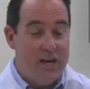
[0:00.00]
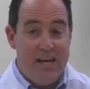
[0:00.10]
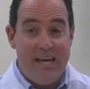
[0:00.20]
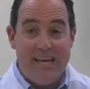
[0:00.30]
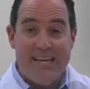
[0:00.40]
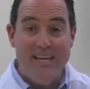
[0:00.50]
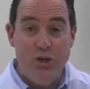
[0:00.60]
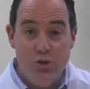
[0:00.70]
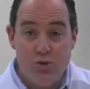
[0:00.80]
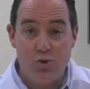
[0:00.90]
it can
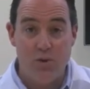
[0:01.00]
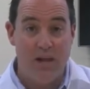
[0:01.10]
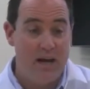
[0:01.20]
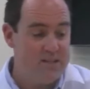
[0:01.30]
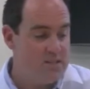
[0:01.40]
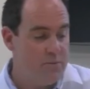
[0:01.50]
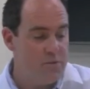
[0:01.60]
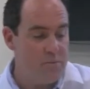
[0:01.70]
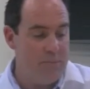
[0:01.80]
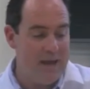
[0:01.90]
neutralize some of
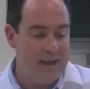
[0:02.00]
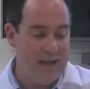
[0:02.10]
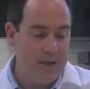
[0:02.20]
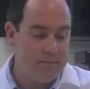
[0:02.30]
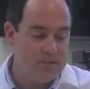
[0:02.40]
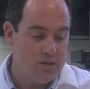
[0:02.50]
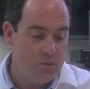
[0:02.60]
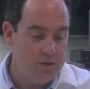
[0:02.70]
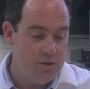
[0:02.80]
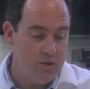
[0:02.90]
the bad habits that
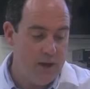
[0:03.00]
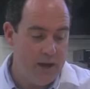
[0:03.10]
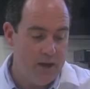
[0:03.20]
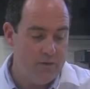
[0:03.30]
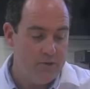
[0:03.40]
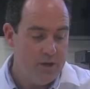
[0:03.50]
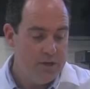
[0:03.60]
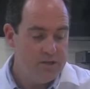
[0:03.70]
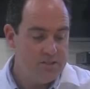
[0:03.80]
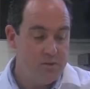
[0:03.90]
we do have.
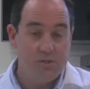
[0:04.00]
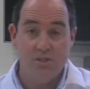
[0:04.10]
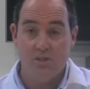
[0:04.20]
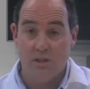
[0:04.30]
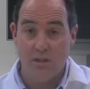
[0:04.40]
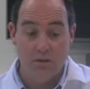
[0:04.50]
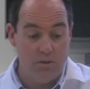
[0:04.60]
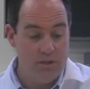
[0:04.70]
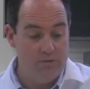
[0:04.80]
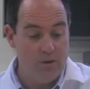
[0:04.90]
You see, with just a little
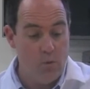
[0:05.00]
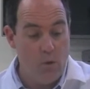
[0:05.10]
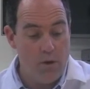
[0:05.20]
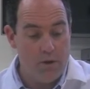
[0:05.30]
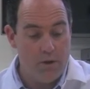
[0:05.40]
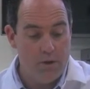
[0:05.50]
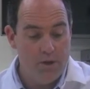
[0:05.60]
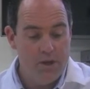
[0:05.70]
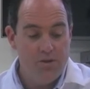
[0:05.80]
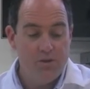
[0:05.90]
living water,
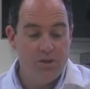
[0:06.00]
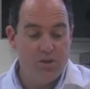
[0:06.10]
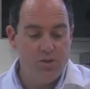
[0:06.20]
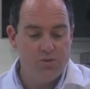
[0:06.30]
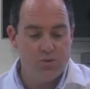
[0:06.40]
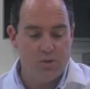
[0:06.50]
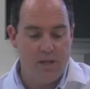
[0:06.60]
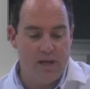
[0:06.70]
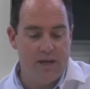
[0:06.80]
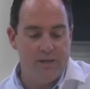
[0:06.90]
you can
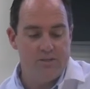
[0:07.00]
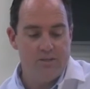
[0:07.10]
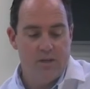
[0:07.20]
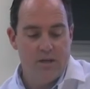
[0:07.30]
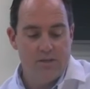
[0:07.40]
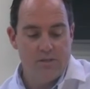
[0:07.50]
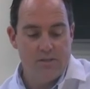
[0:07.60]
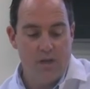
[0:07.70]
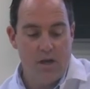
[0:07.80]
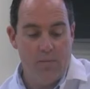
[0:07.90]
neutralize
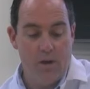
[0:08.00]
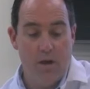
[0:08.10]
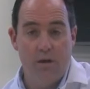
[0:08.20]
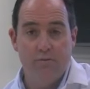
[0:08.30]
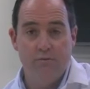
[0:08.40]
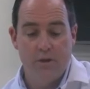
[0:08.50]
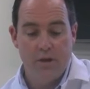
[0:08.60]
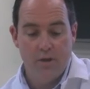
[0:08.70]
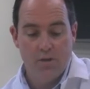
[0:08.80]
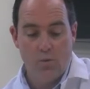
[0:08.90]
some of
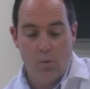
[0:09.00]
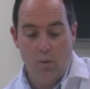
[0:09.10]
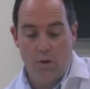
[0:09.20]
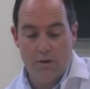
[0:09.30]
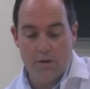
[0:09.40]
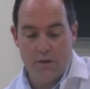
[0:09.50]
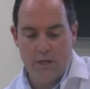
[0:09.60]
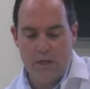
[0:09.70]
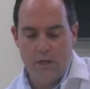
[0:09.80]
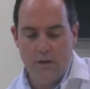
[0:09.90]
the water
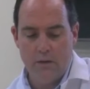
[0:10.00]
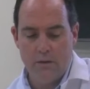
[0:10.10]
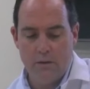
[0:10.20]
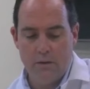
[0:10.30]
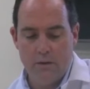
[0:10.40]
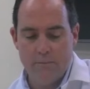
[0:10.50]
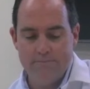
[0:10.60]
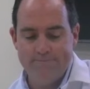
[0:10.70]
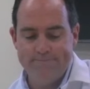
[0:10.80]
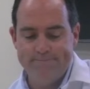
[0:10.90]
here.
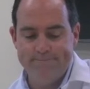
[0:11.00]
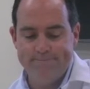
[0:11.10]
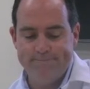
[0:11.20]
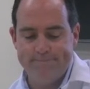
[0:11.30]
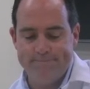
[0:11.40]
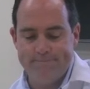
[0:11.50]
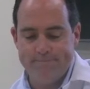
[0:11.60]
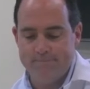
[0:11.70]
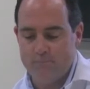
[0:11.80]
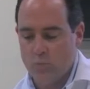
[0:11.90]

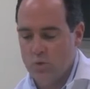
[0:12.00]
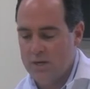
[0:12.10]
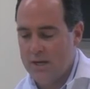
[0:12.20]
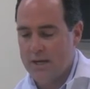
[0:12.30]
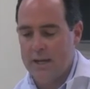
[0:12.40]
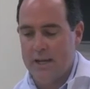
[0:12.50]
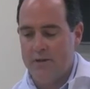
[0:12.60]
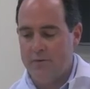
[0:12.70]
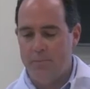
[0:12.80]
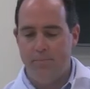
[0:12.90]
We're not going to
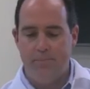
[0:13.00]
have a